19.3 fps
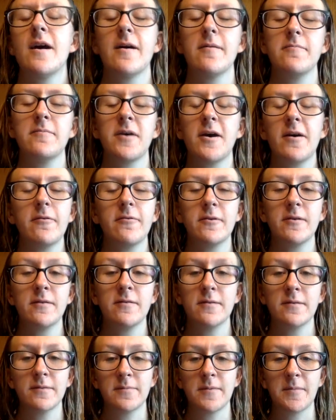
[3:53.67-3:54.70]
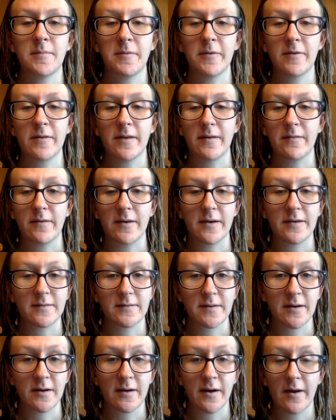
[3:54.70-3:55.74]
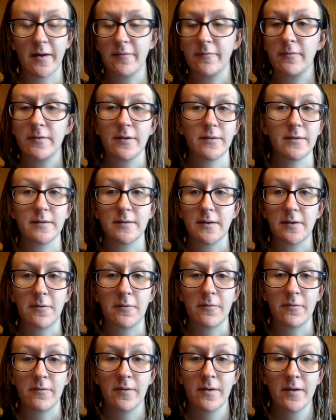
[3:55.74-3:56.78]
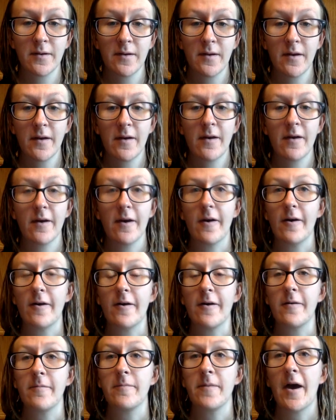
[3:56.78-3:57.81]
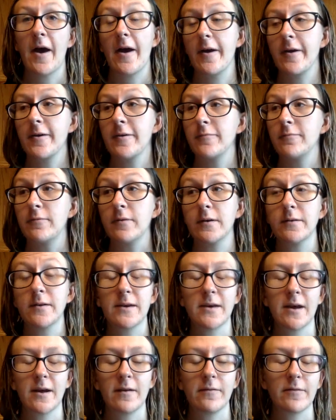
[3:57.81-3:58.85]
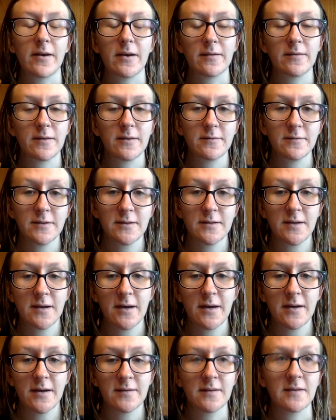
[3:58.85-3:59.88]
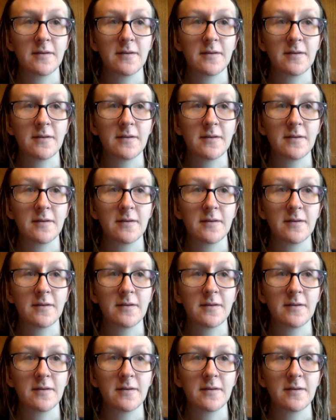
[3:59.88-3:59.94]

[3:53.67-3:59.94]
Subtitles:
I'm not one of those people that likes her. I really don't. I could really care less if she dies.